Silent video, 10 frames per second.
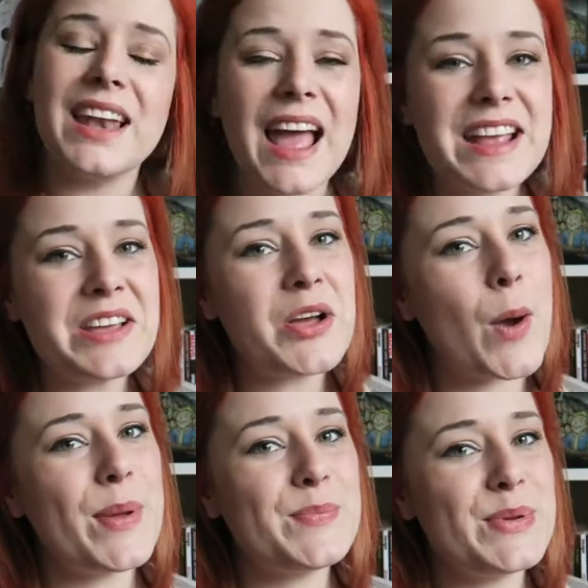Like and
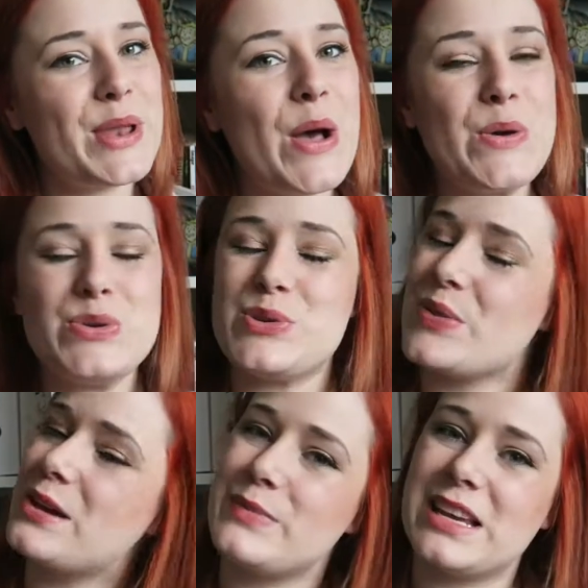comment below, you
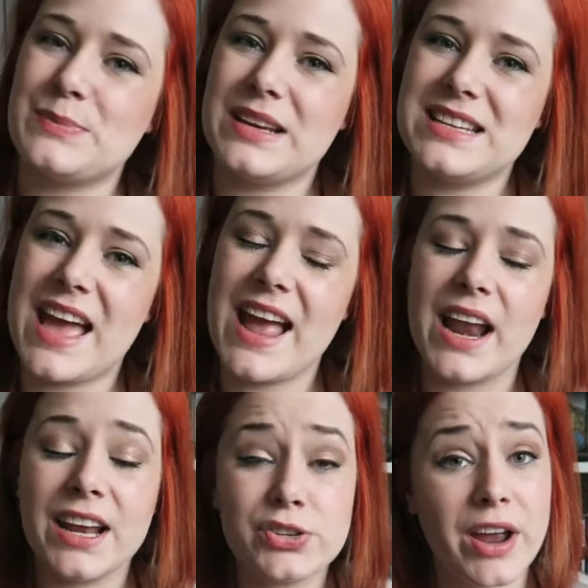know that makes my day,
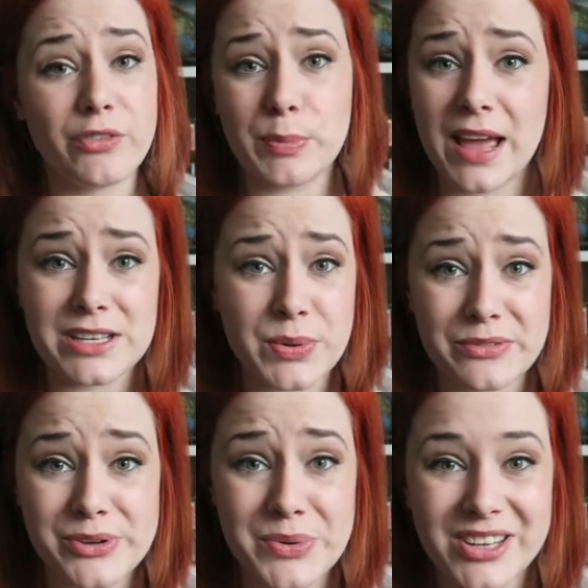and I try and reply to
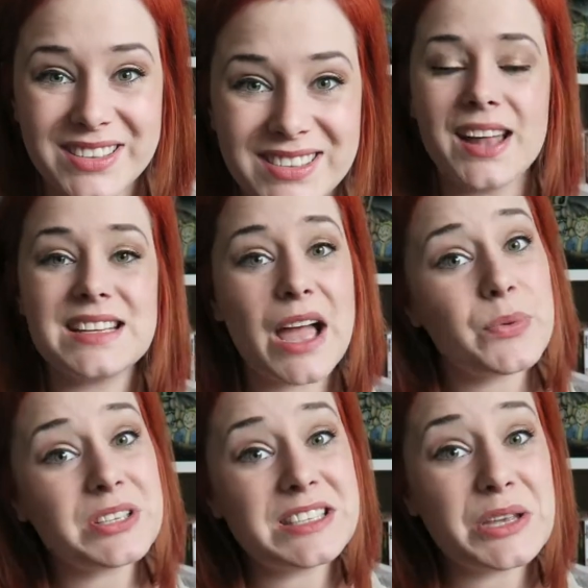everyone. And I
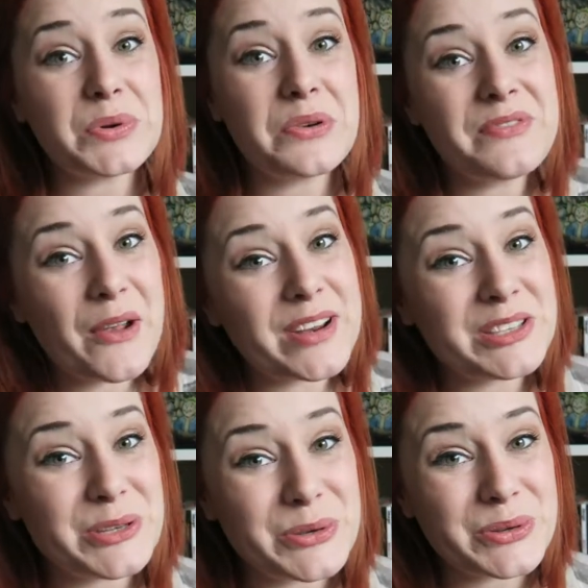will see you all very
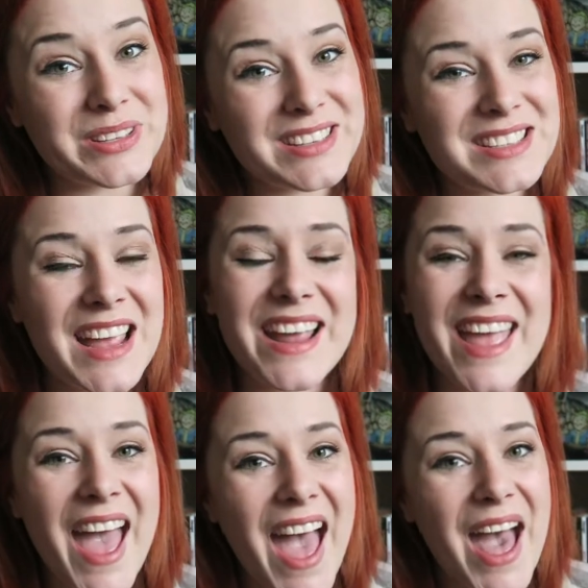soon.
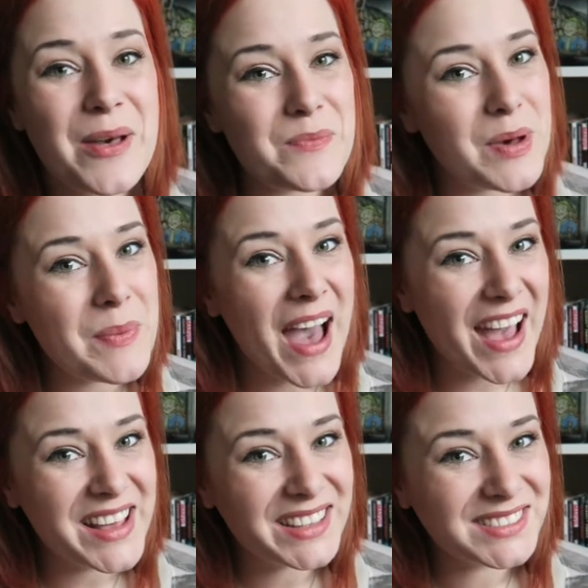Take care. Bye
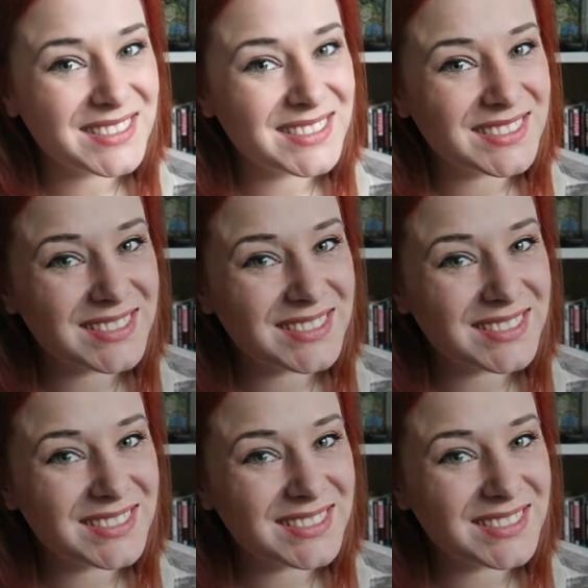bye.